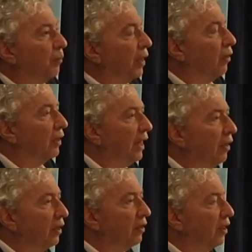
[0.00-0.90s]

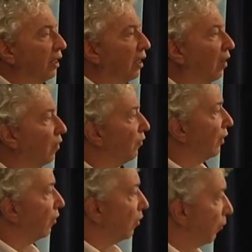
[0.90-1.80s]
peculiarity of the
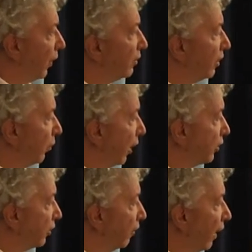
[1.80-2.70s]
European
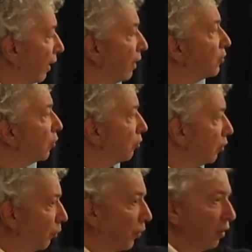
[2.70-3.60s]
situation then is a
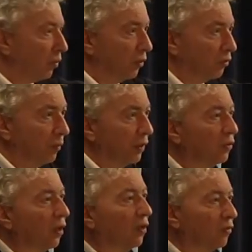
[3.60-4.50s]
two-pronged
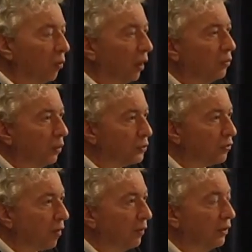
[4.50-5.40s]
movement: the one towards
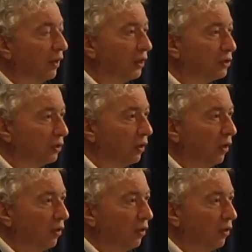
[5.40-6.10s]
fragmentation,